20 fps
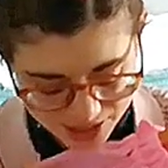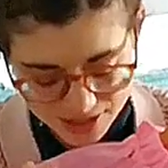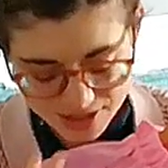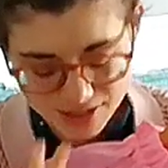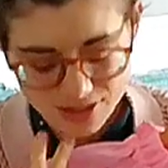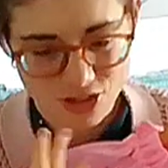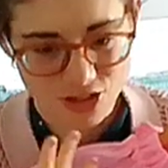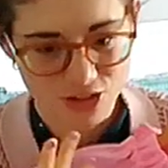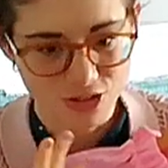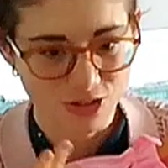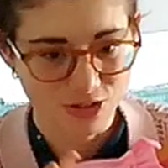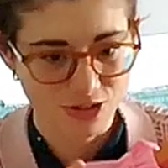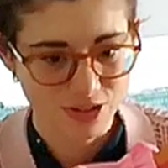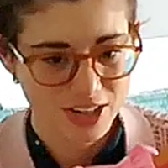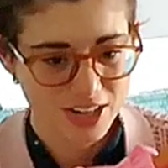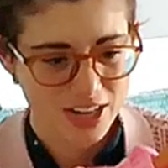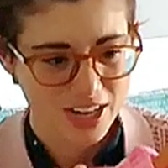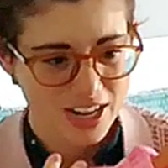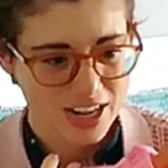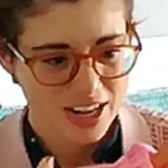your,
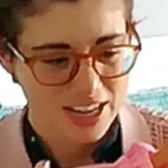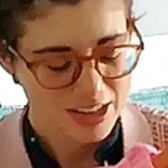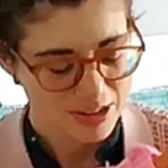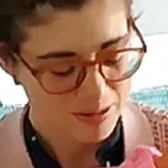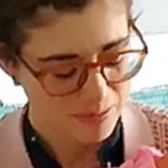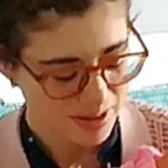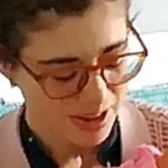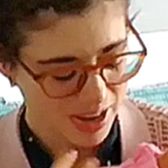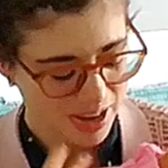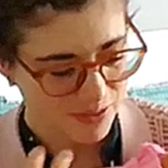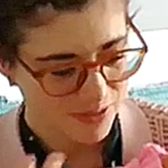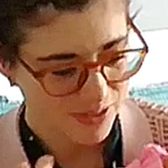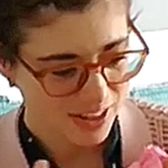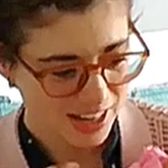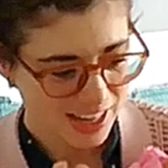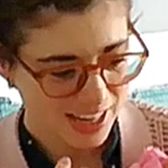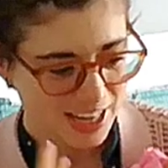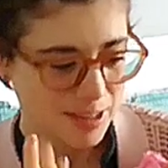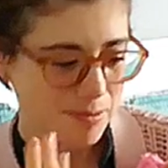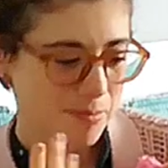I feel
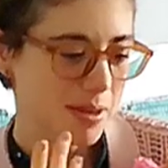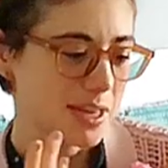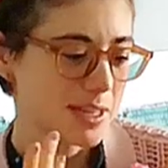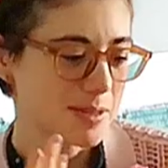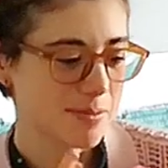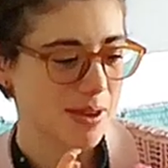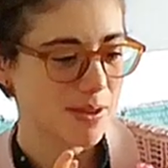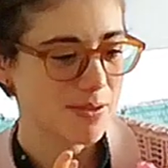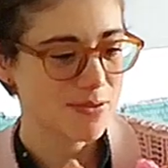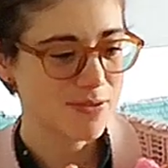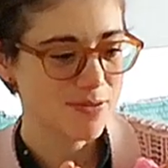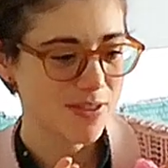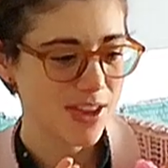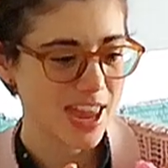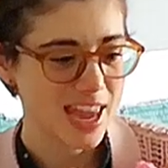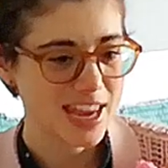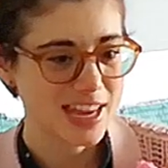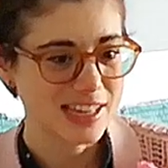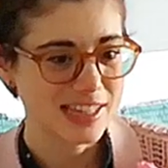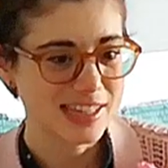like it makes my
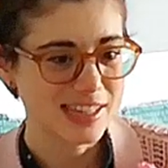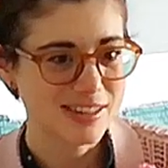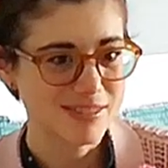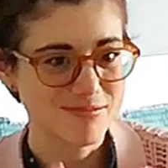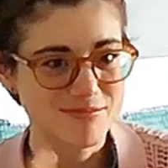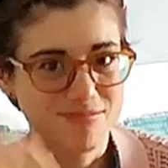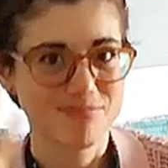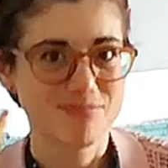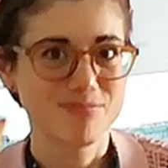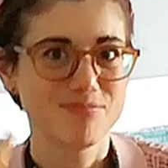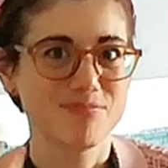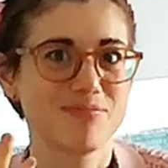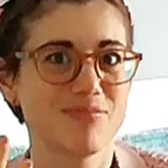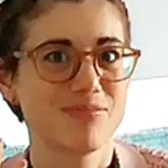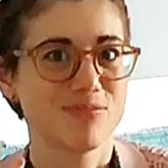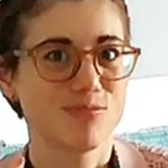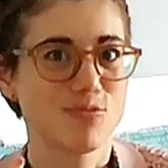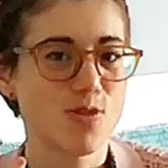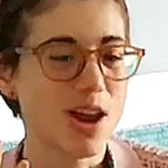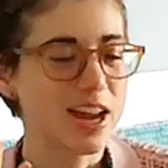face
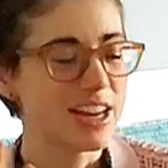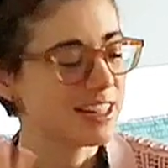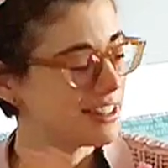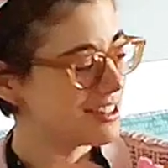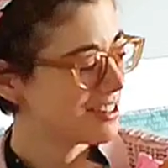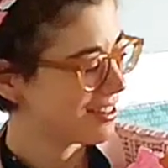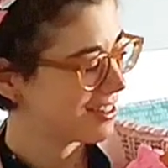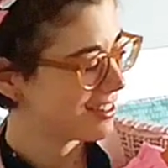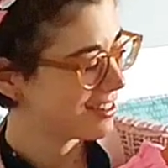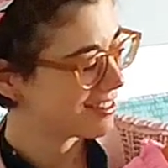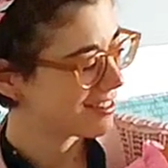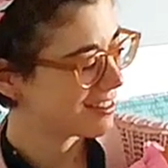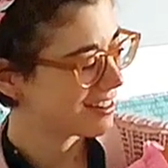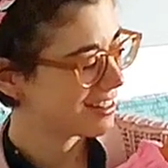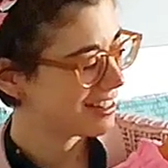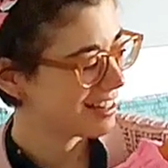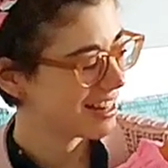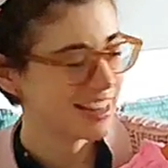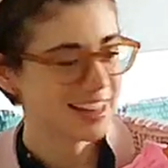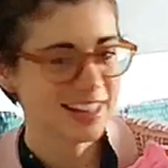brighter and
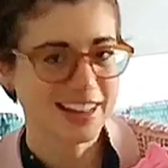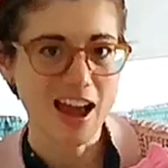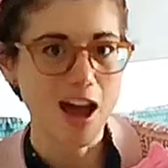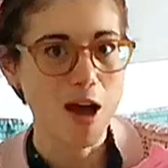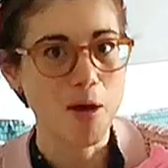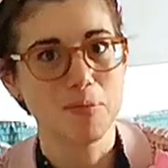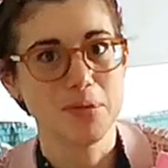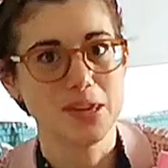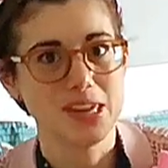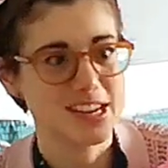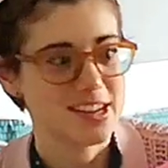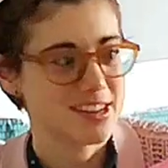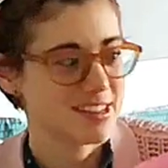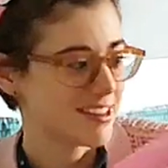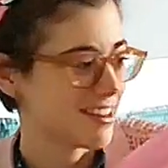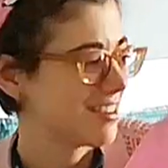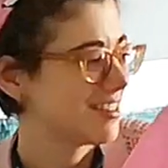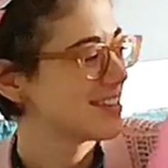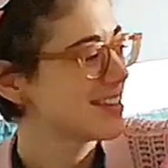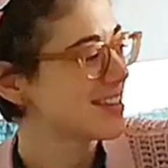like happier
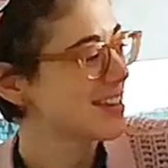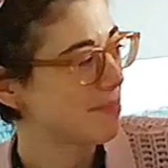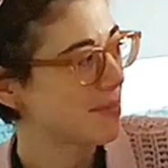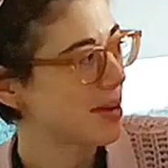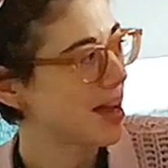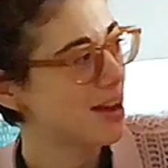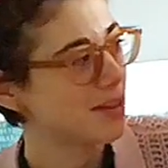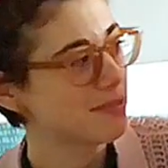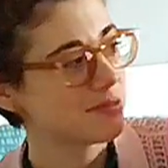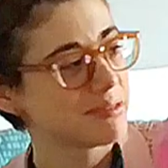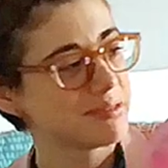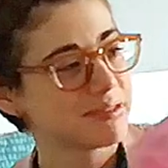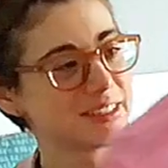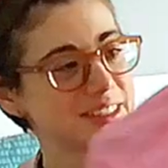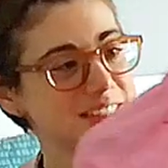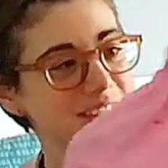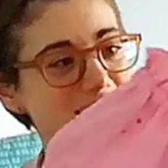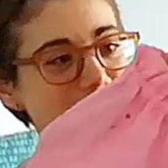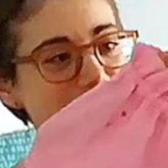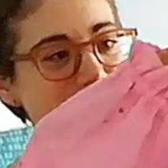somehow.
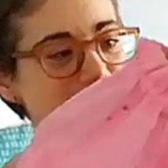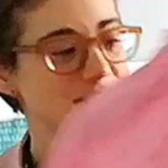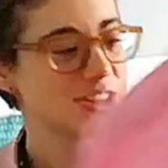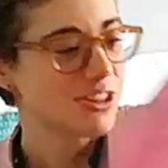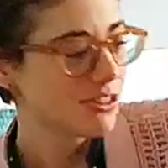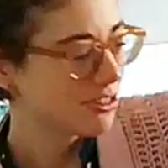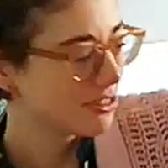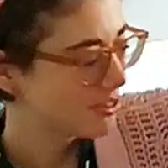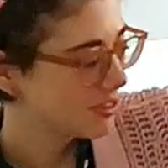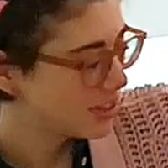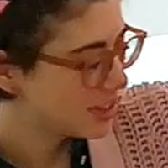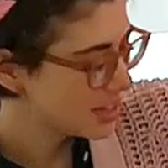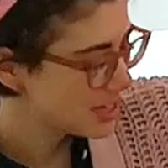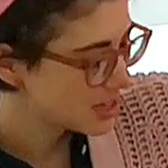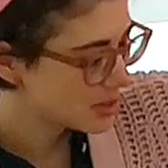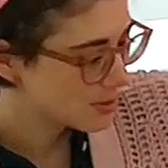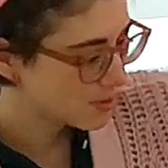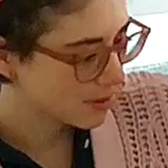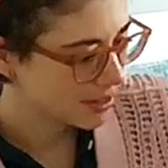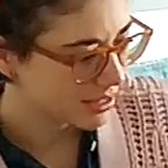So this
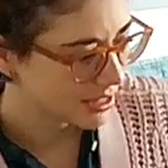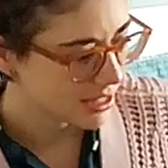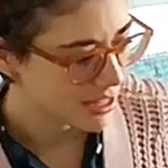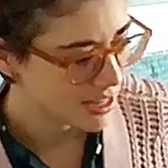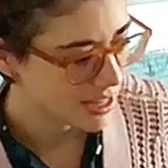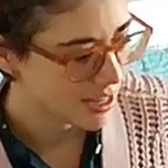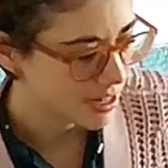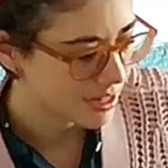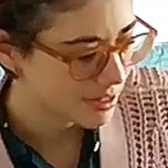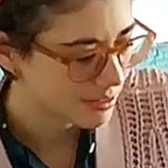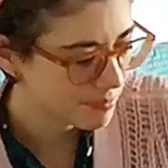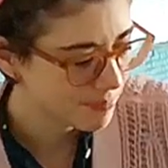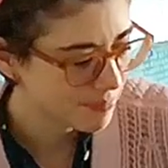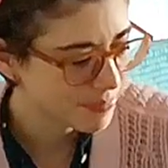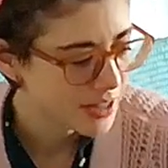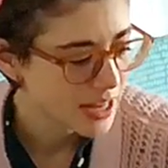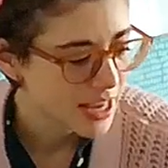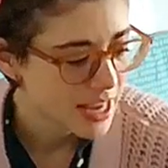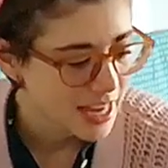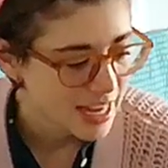one here.
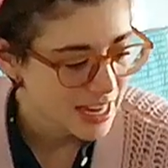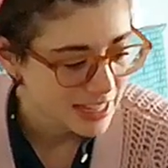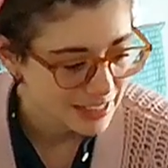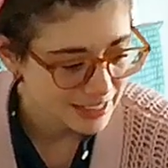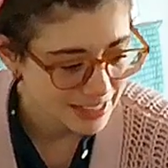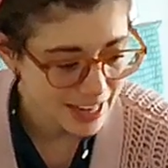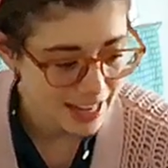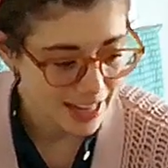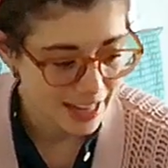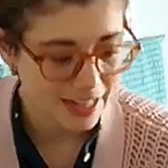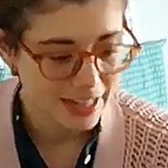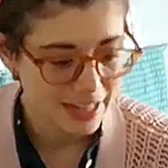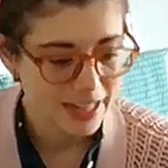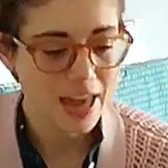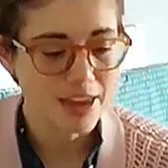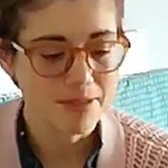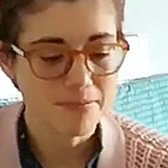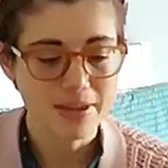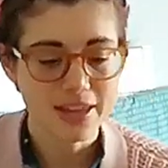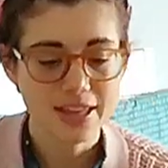Then I
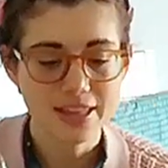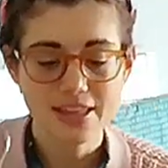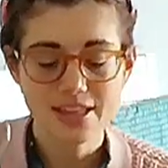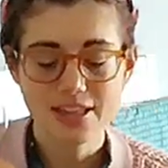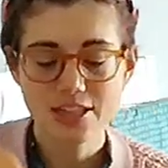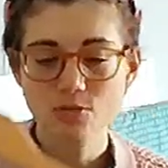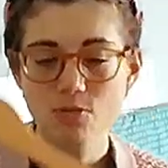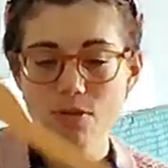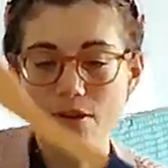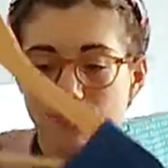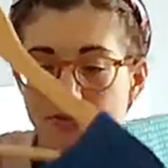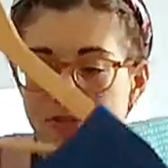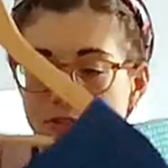made this one from